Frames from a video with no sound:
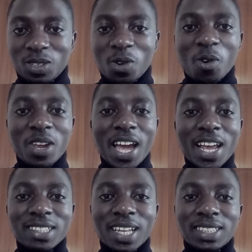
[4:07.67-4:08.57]
You
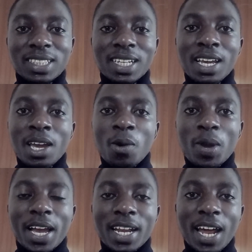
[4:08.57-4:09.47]
realize that
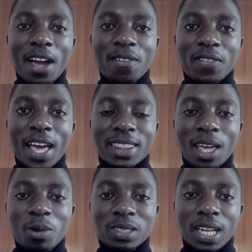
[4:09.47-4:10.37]
we can have
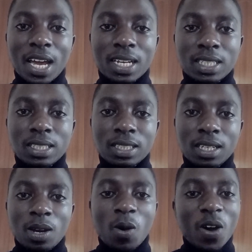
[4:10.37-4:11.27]

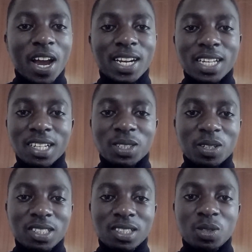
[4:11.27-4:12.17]
1,000
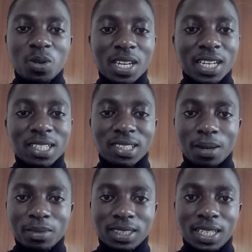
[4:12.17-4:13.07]
organizations doing the
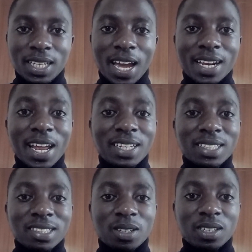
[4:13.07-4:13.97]
same thing, and
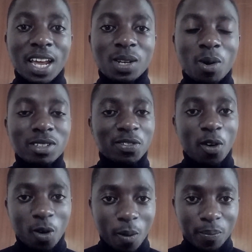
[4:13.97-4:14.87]
that calls
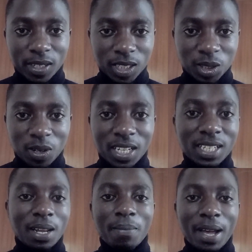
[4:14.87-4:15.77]
for competition
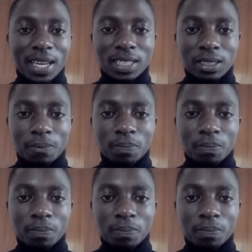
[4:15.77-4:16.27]
in the market.